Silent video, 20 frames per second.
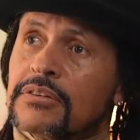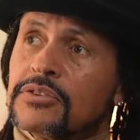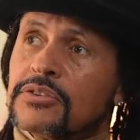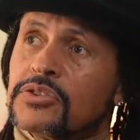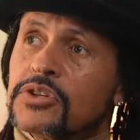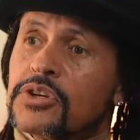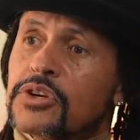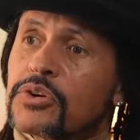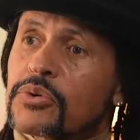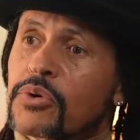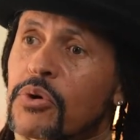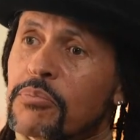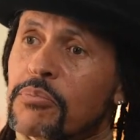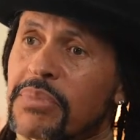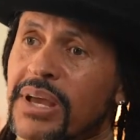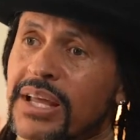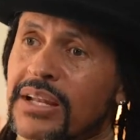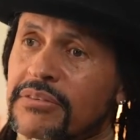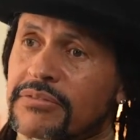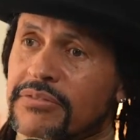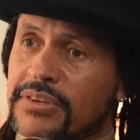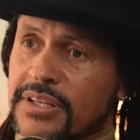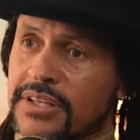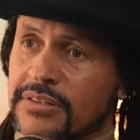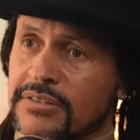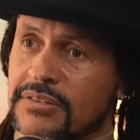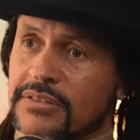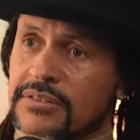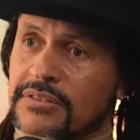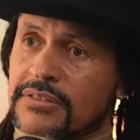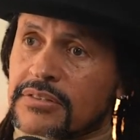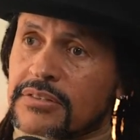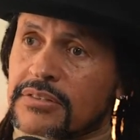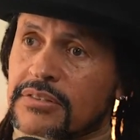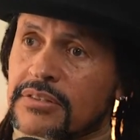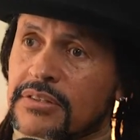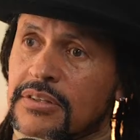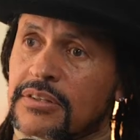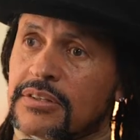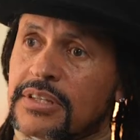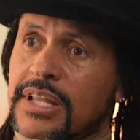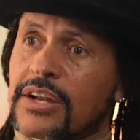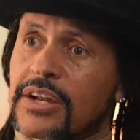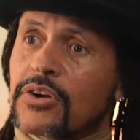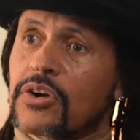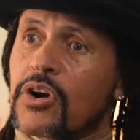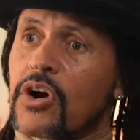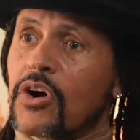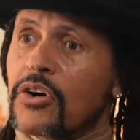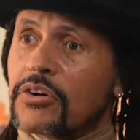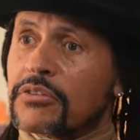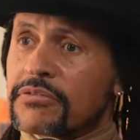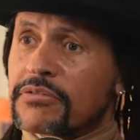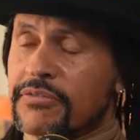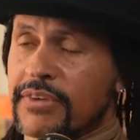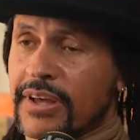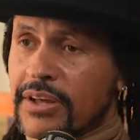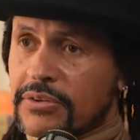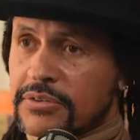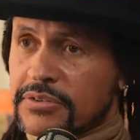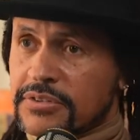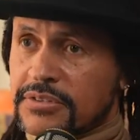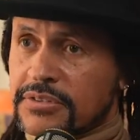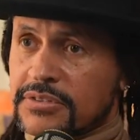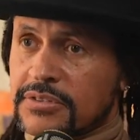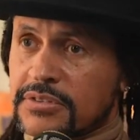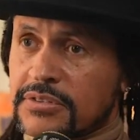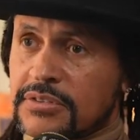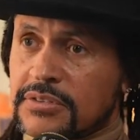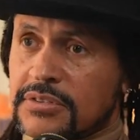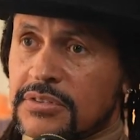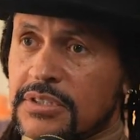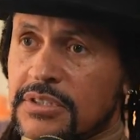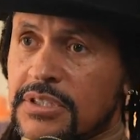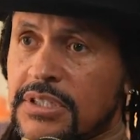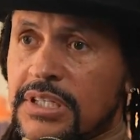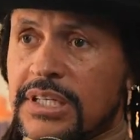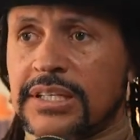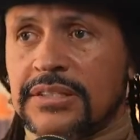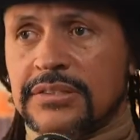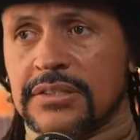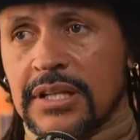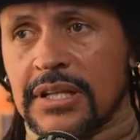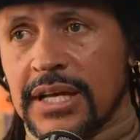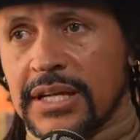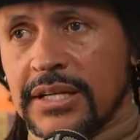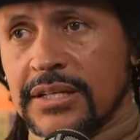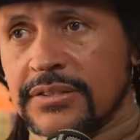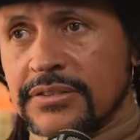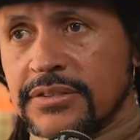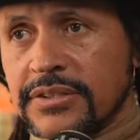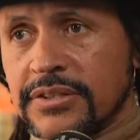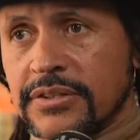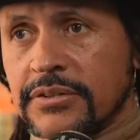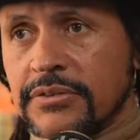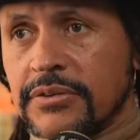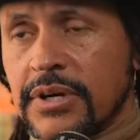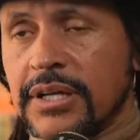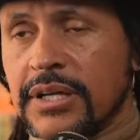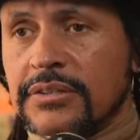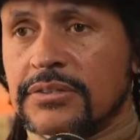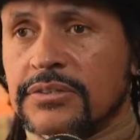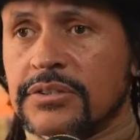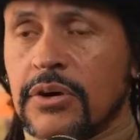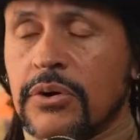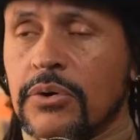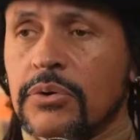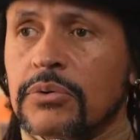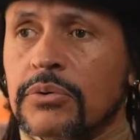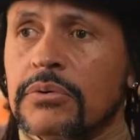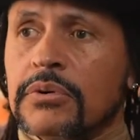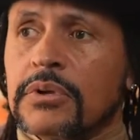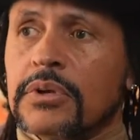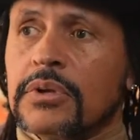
to your own benefit that are heartfelt. It gets a lot easier, right? So